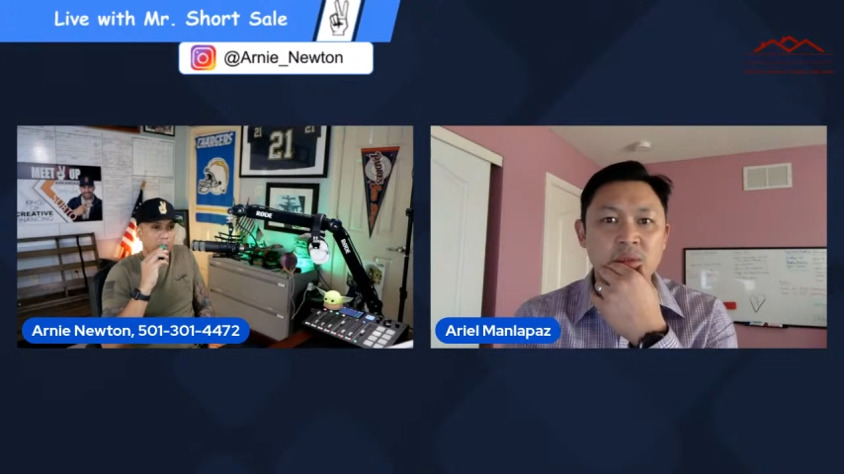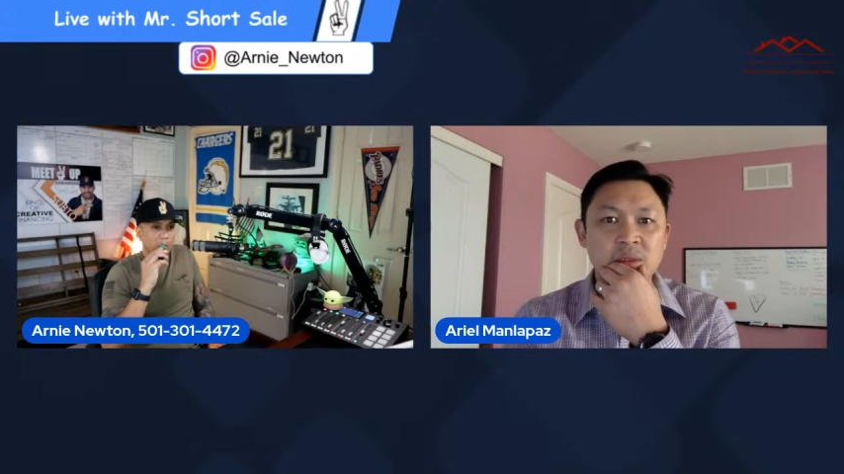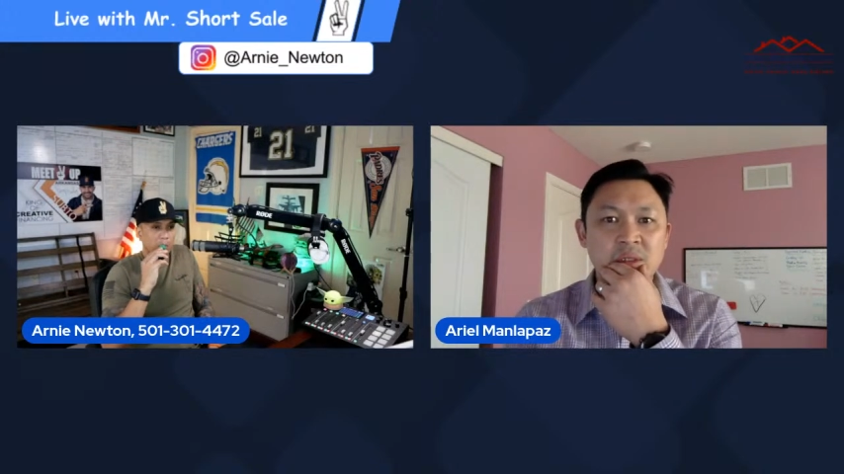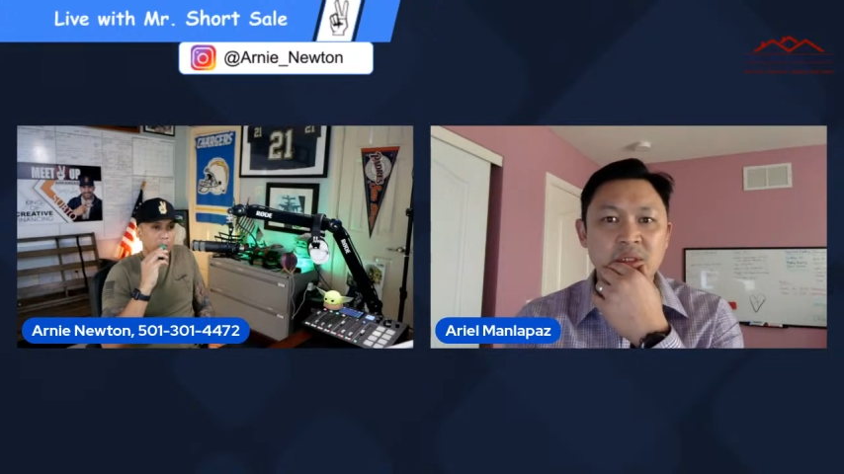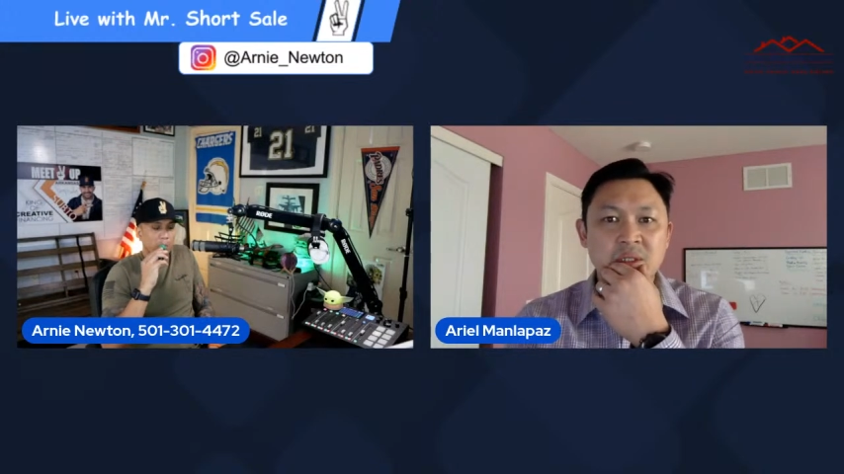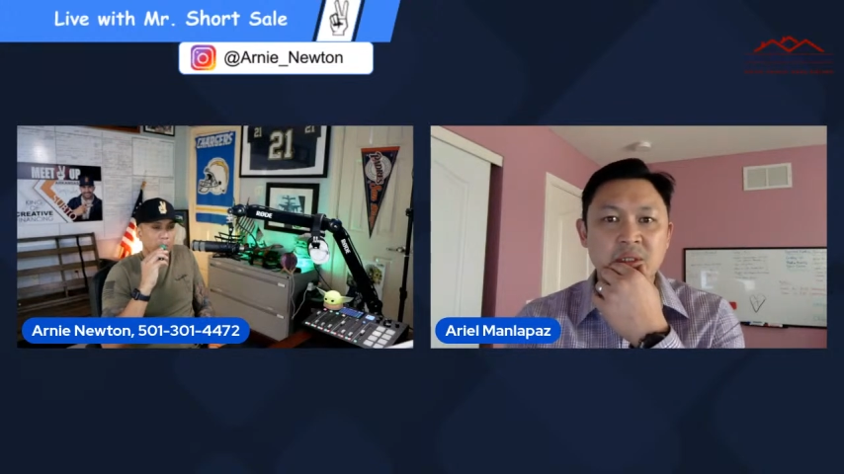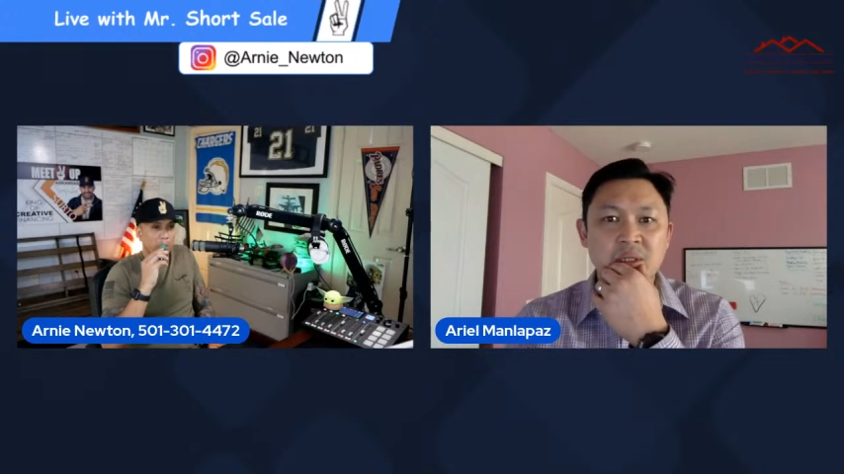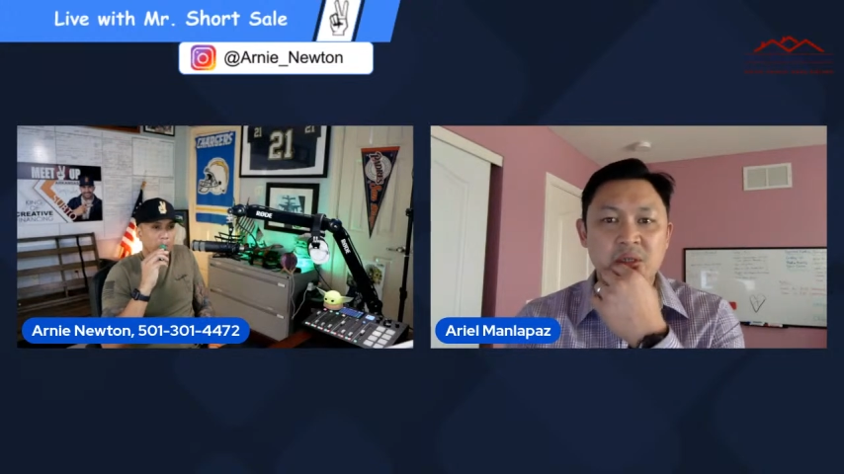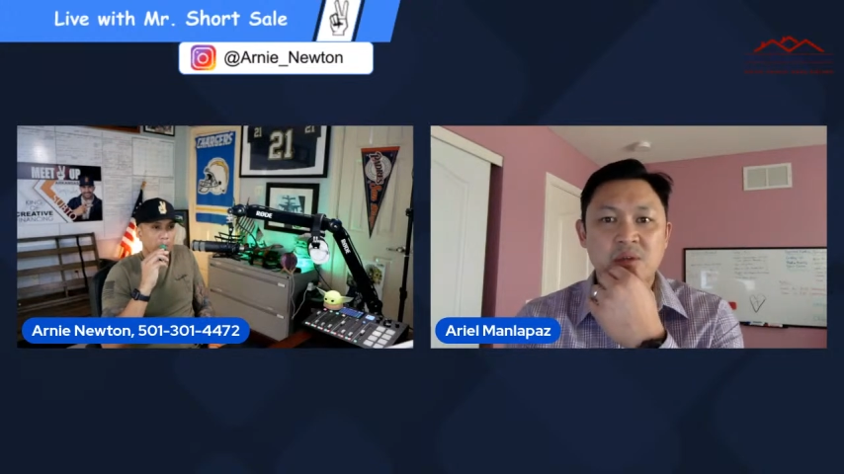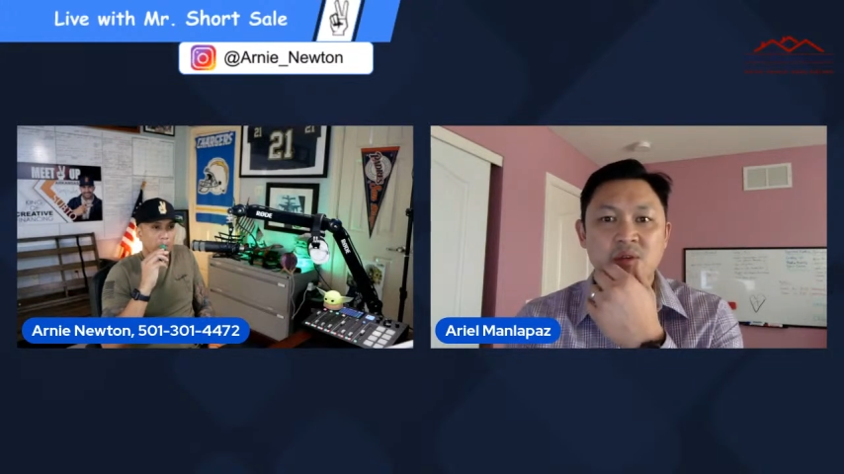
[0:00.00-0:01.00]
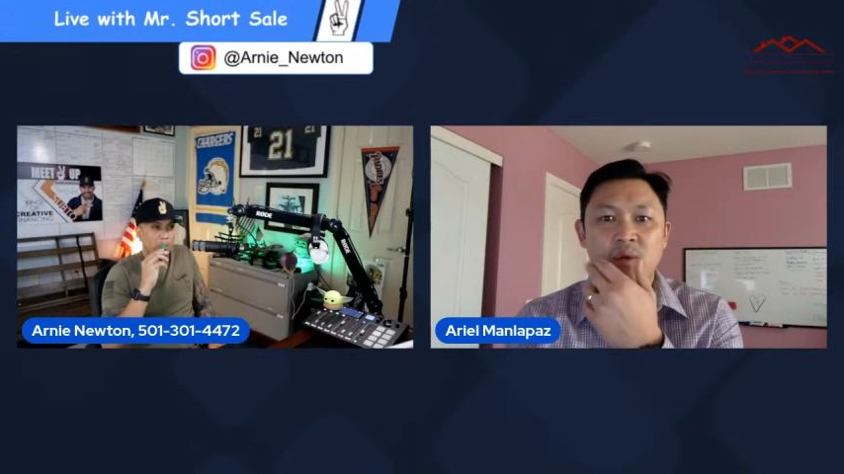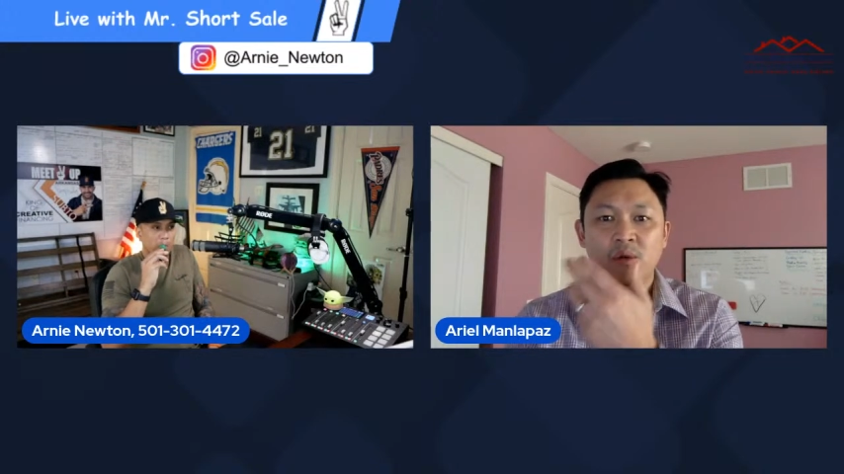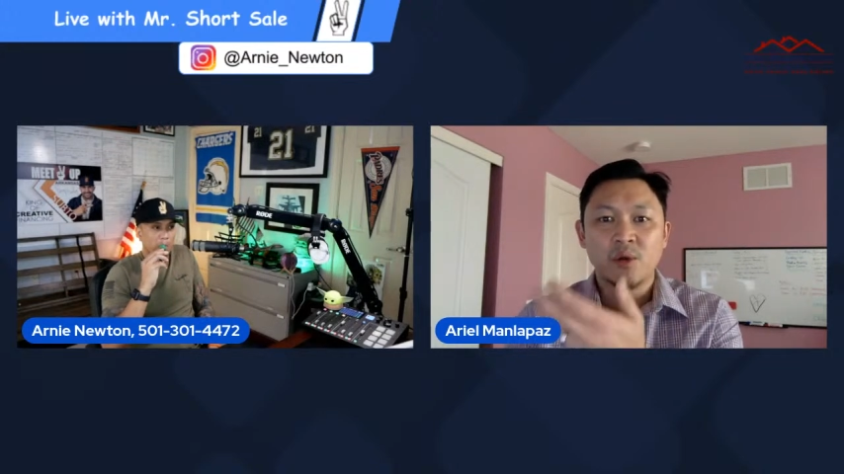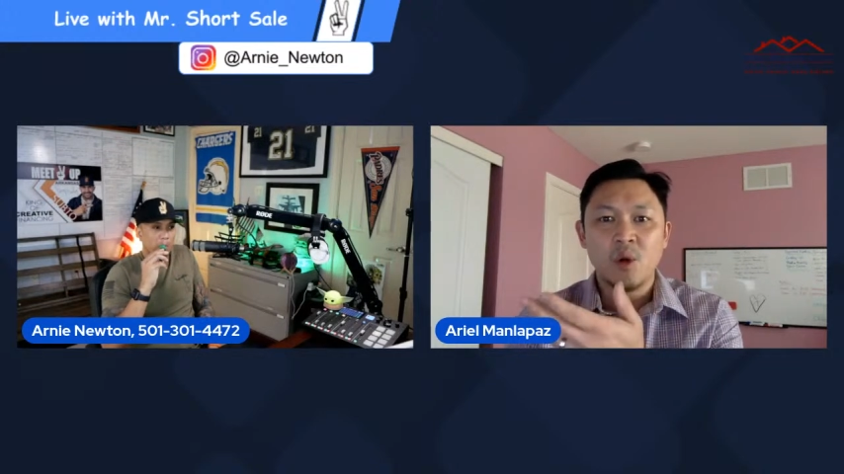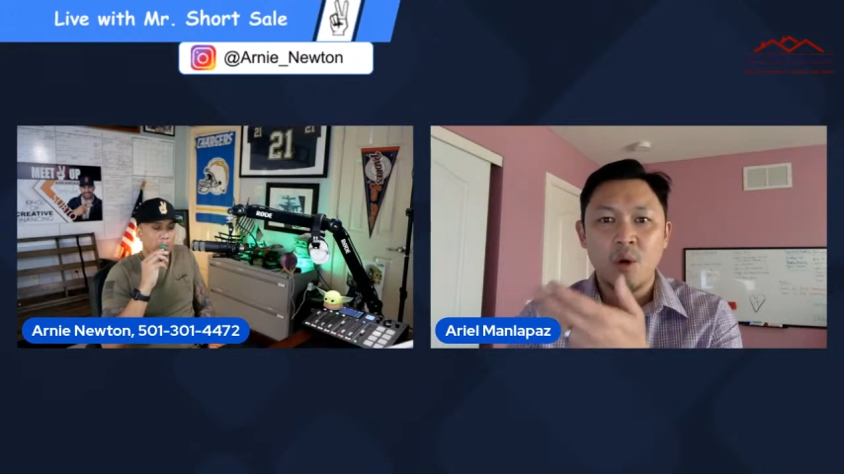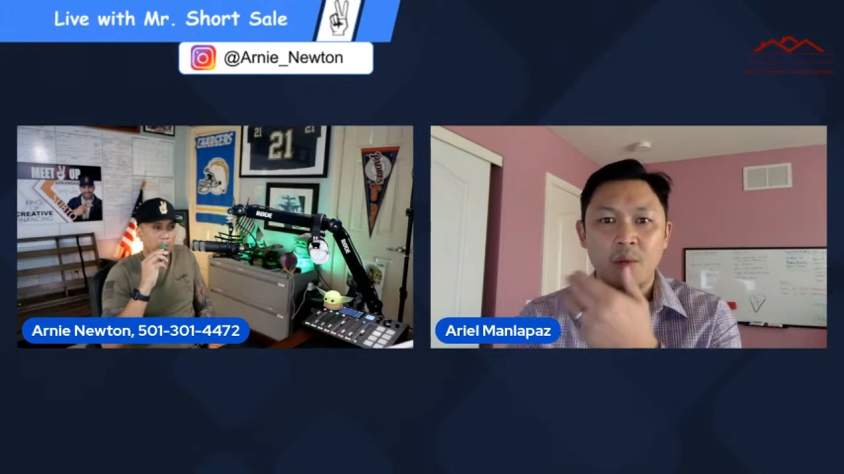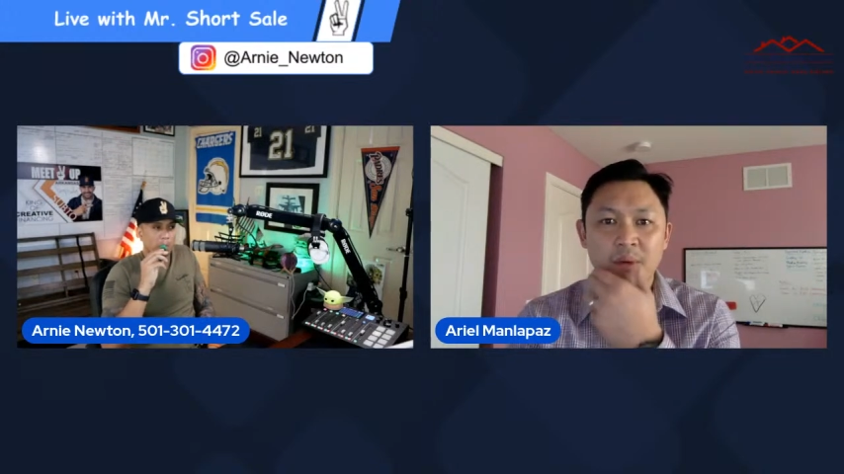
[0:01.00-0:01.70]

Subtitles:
this is, it's an older home,